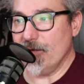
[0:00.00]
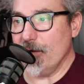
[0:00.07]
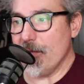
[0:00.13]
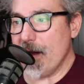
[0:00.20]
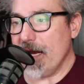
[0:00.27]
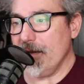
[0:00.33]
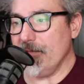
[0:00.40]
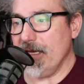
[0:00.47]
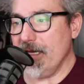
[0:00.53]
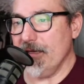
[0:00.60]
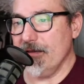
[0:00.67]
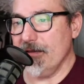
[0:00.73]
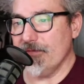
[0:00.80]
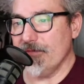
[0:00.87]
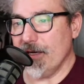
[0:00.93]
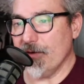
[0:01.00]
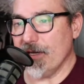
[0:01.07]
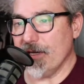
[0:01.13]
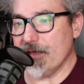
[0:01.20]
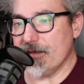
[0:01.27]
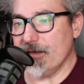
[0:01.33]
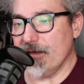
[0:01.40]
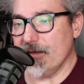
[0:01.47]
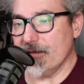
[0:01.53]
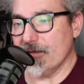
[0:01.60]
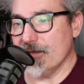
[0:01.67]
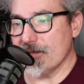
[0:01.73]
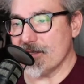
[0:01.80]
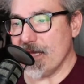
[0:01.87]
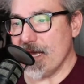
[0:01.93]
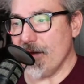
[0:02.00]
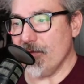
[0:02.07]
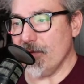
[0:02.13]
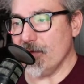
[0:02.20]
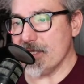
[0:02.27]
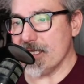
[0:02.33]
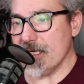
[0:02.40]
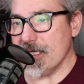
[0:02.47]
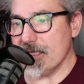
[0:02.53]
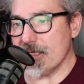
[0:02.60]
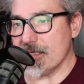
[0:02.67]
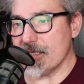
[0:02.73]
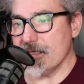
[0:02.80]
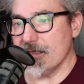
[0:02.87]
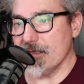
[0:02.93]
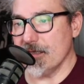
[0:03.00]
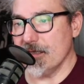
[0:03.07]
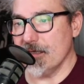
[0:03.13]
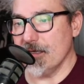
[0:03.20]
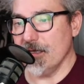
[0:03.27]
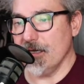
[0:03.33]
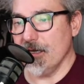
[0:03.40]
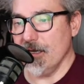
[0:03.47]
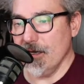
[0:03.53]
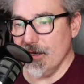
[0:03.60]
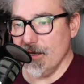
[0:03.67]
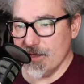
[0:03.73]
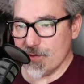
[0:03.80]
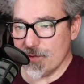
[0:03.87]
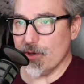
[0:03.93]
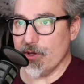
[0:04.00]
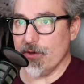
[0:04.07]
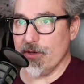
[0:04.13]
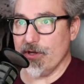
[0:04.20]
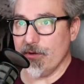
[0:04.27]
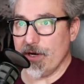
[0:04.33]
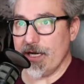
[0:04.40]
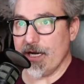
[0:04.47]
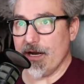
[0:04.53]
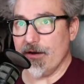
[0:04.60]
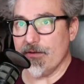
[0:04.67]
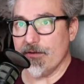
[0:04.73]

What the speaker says: Remind me if I don't get there. So that one was it. So we'll go there right now.